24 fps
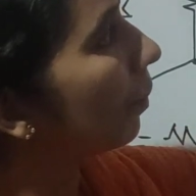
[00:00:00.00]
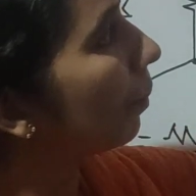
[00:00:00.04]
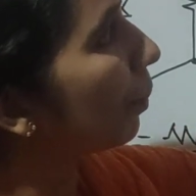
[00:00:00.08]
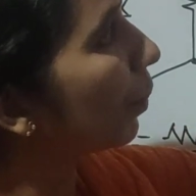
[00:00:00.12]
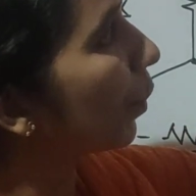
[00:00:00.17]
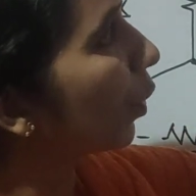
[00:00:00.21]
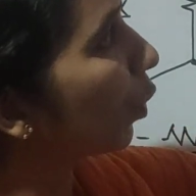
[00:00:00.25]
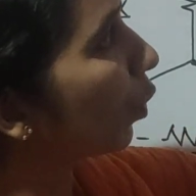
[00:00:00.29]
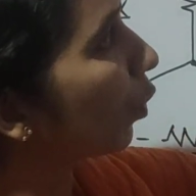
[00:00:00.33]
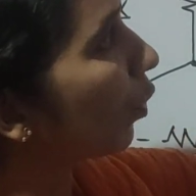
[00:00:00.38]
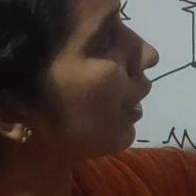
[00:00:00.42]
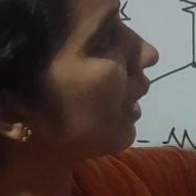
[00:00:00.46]

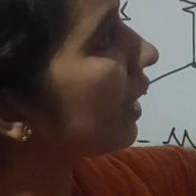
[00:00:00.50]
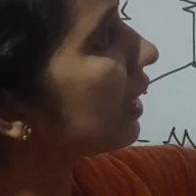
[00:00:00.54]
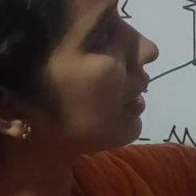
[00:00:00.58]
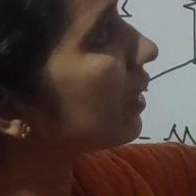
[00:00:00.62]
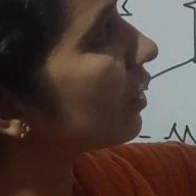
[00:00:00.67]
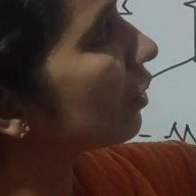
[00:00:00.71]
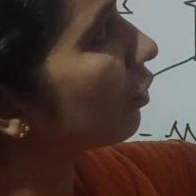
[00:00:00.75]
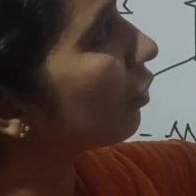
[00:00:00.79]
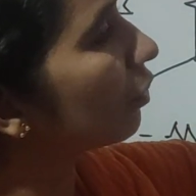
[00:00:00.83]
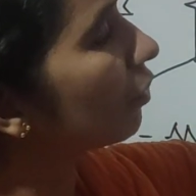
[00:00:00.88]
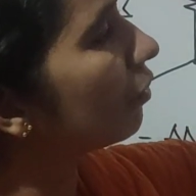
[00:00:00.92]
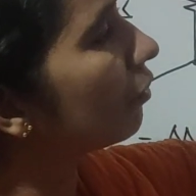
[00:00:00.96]
products
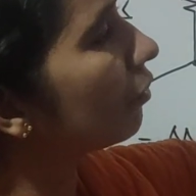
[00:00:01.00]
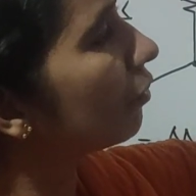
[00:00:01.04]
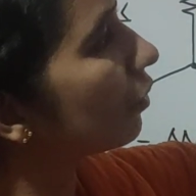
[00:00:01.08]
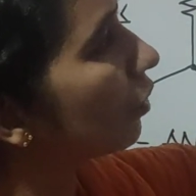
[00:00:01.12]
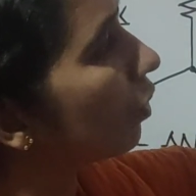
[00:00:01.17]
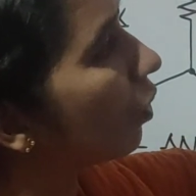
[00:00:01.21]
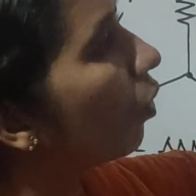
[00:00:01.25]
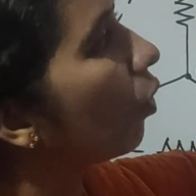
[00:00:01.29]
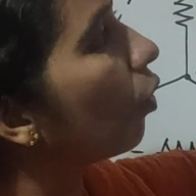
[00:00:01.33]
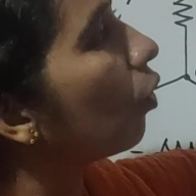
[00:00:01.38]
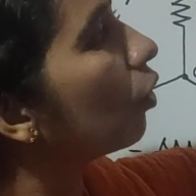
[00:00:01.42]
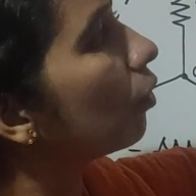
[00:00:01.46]
of
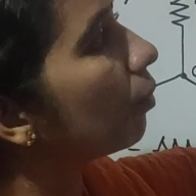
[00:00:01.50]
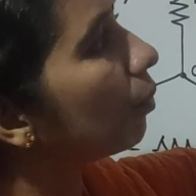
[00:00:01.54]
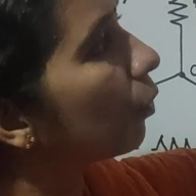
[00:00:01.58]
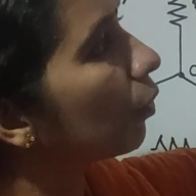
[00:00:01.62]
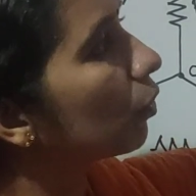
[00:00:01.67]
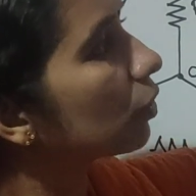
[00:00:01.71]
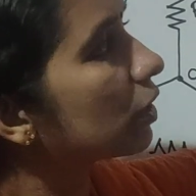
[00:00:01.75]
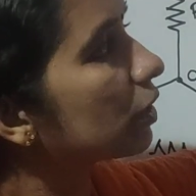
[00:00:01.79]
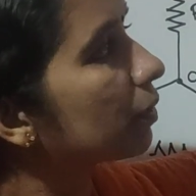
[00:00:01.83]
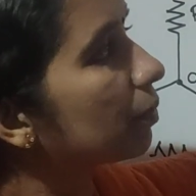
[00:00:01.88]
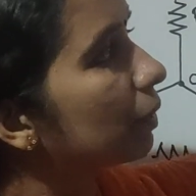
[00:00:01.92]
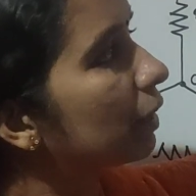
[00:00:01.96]
all
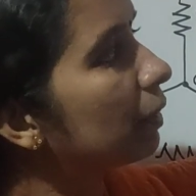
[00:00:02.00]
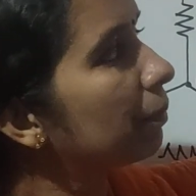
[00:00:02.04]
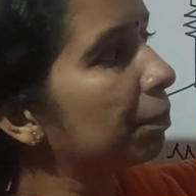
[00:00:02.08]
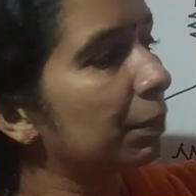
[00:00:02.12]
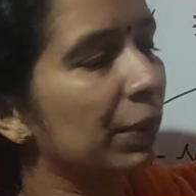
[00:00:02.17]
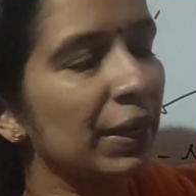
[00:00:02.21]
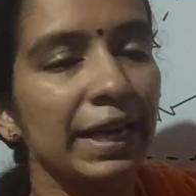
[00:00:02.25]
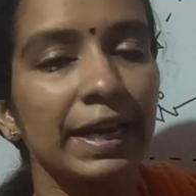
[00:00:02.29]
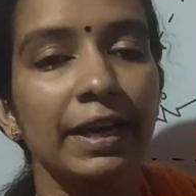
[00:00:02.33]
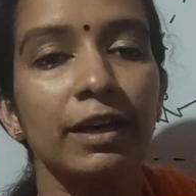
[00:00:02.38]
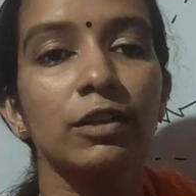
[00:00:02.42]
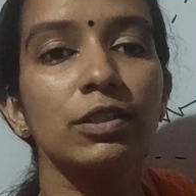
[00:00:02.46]
possible
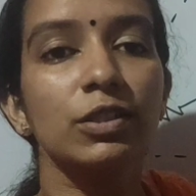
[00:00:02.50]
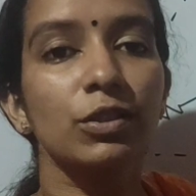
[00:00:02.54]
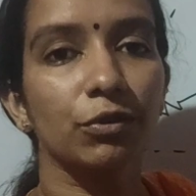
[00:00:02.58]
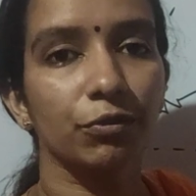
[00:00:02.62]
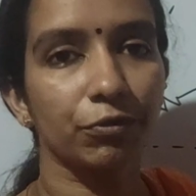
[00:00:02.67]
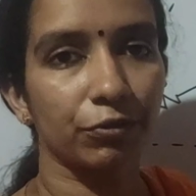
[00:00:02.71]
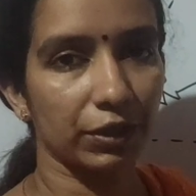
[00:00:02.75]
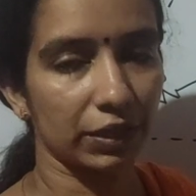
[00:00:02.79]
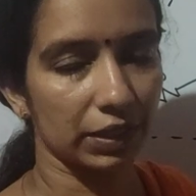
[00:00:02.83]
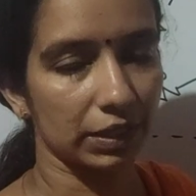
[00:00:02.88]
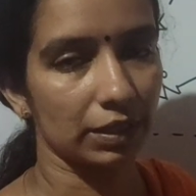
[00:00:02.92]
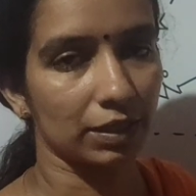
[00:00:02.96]
pairs of
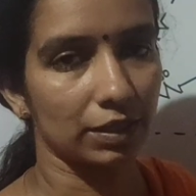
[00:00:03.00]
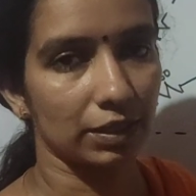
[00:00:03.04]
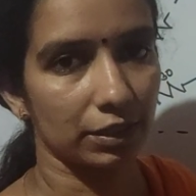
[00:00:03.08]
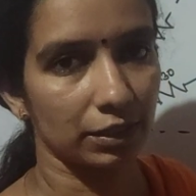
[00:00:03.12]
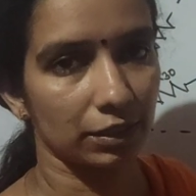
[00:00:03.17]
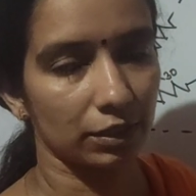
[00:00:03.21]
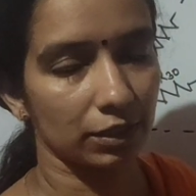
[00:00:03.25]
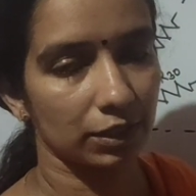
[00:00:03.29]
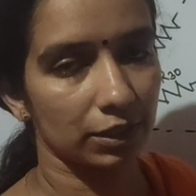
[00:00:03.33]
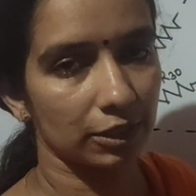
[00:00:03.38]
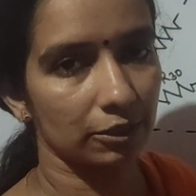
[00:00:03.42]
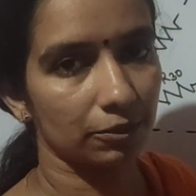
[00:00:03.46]

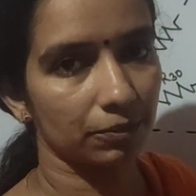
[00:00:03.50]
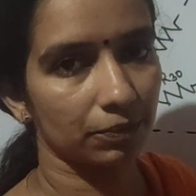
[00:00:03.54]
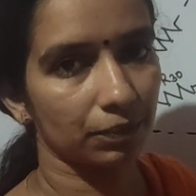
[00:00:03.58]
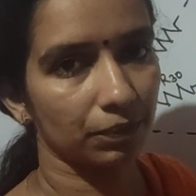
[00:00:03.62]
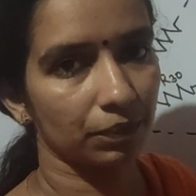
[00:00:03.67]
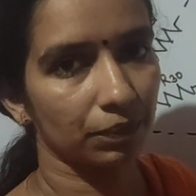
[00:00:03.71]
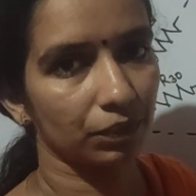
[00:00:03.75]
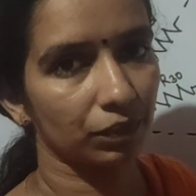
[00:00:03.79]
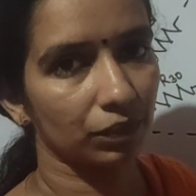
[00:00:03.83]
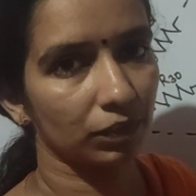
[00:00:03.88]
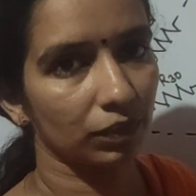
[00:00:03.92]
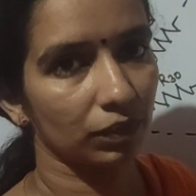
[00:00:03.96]
resistors.
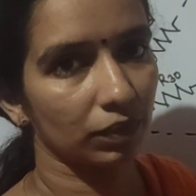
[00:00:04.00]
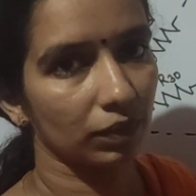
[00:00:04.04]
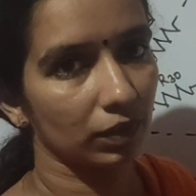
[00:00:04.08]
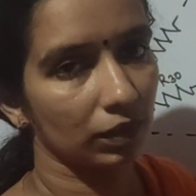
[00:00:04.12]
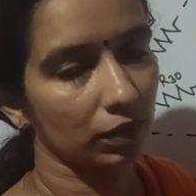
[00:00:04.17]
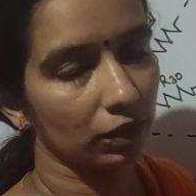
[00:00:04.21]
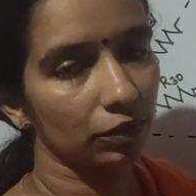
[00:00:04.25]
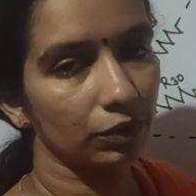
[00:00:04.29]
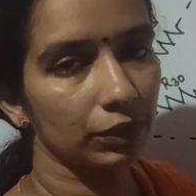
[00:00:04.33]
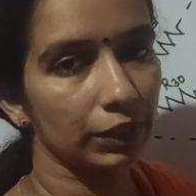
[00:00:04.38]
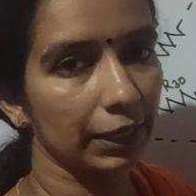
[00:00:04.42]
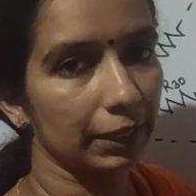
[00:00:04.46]

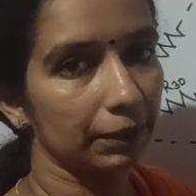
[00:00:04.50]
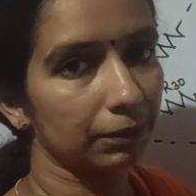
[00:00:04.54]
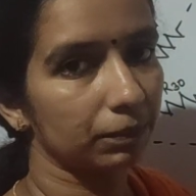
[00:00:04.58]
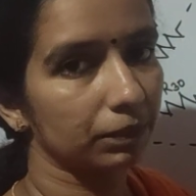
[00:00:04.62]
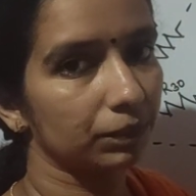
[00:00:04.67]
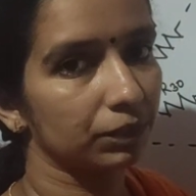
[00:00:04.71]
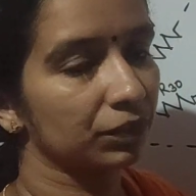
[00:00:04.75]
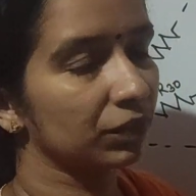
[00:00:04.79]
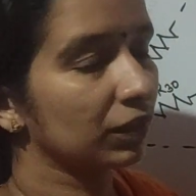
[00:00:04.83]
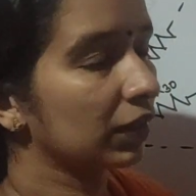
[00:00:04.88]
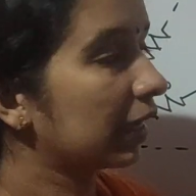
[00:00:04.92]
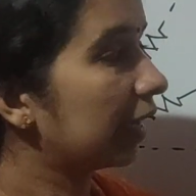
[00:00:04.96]
Okay,
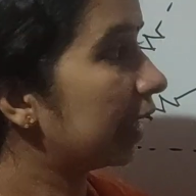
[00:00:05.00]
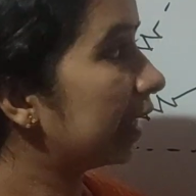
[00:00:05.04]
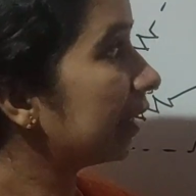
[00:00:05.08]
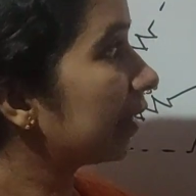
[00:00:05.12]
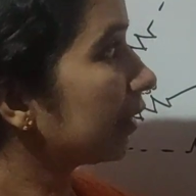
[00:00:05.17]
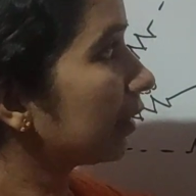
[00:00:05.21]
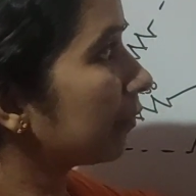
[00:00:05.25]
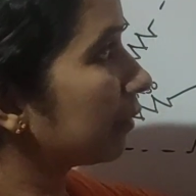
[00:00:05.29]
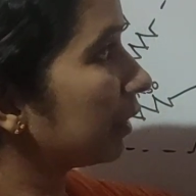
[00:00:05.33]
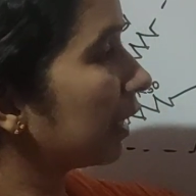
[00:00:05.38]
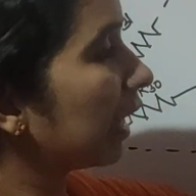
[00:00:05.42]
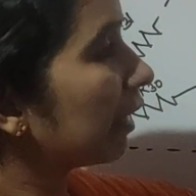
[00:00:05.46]
and
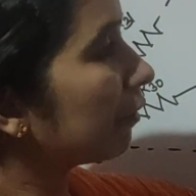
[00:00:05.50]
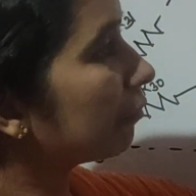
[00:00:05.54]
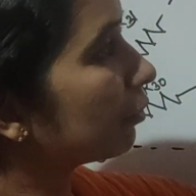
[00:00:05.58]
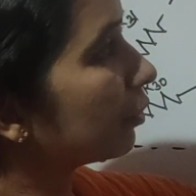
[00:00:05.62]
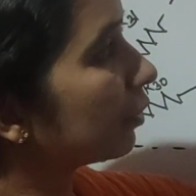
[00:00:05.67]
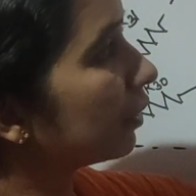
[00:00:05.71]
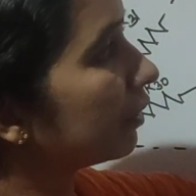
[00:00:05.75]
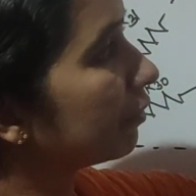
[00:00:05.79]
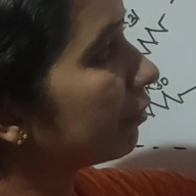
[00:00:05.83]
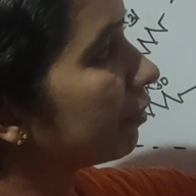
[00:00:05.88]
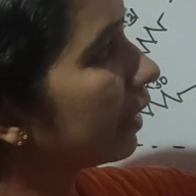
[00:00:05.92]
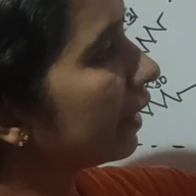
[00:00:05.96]
we have to
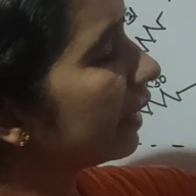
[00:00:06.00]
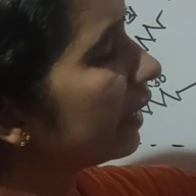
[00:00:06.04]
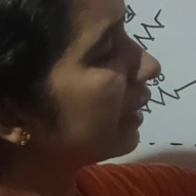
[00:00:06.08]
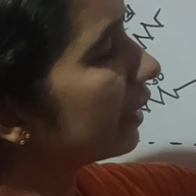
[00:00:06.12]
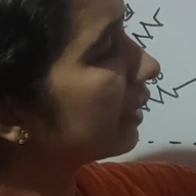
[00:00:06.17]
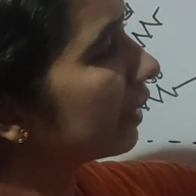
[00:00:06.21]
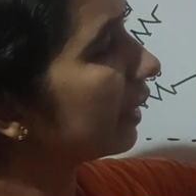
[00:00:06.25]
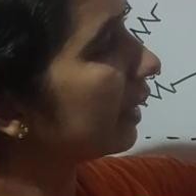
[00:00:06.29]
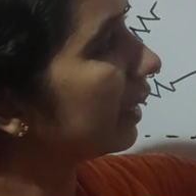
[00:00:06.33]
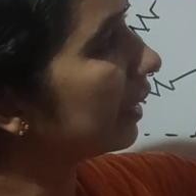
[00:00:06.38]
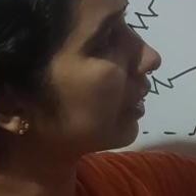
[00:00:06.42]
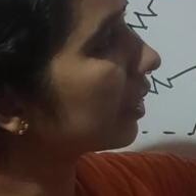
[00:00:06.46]
divide
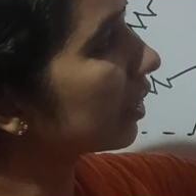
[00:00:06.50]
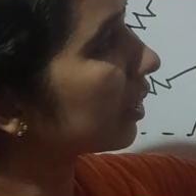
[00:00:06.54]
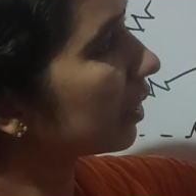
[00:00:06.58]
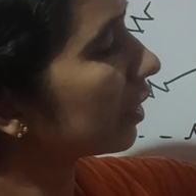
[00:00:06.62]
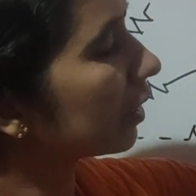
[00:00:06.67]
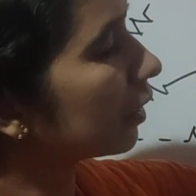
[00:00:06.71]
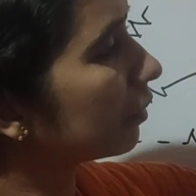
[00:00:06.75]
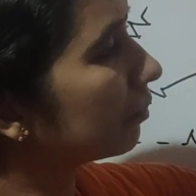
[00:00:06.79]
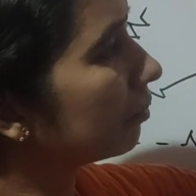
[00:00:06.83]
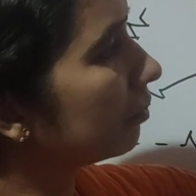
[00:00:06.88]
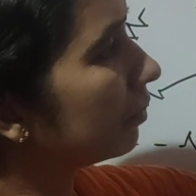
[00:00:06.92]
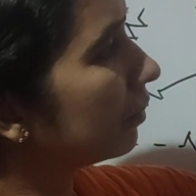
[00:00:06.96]
each
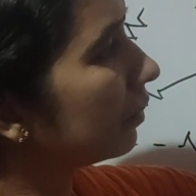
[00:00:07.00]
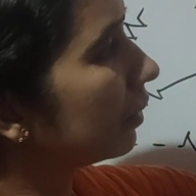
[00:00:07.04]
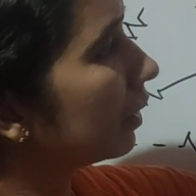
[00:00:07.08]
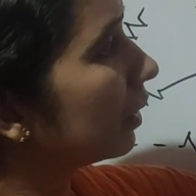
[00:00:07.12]
term